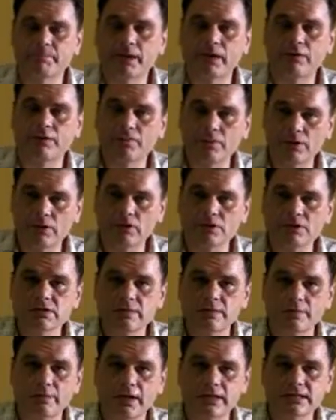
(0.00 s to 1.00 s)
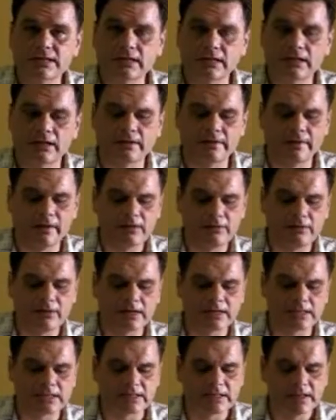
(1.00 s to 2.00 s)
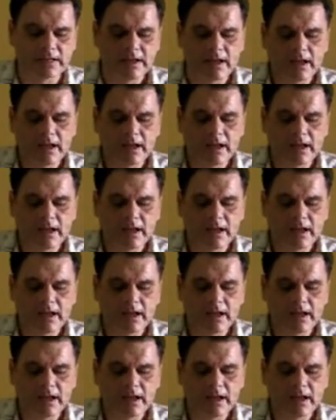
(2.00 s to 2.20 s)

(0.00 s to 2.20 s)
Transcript: if we use the present continuous,